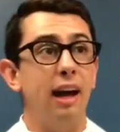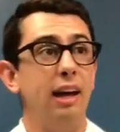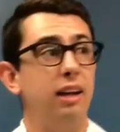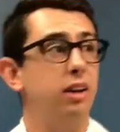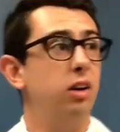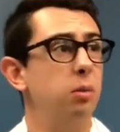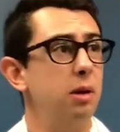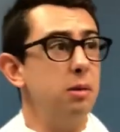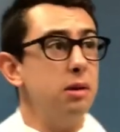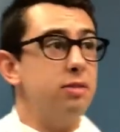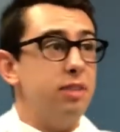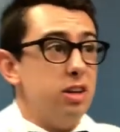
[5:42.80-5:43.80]
hey, you know,
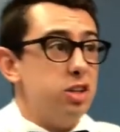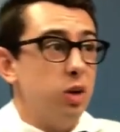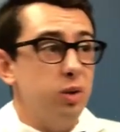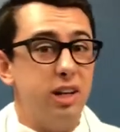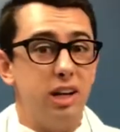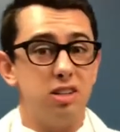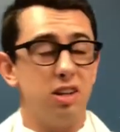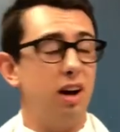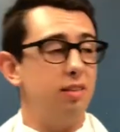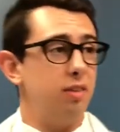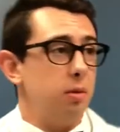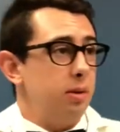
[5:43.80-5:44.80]
maybe if the show takes
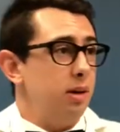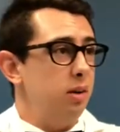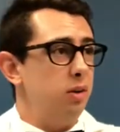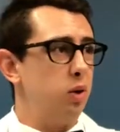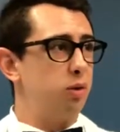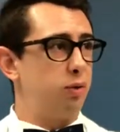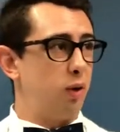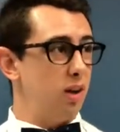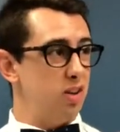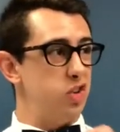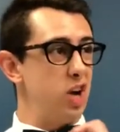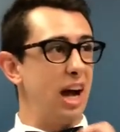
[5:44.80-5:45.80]
off, I'll be able to afford
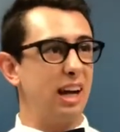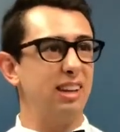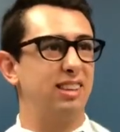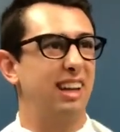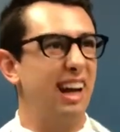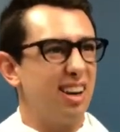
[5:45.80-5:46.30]
a jacket that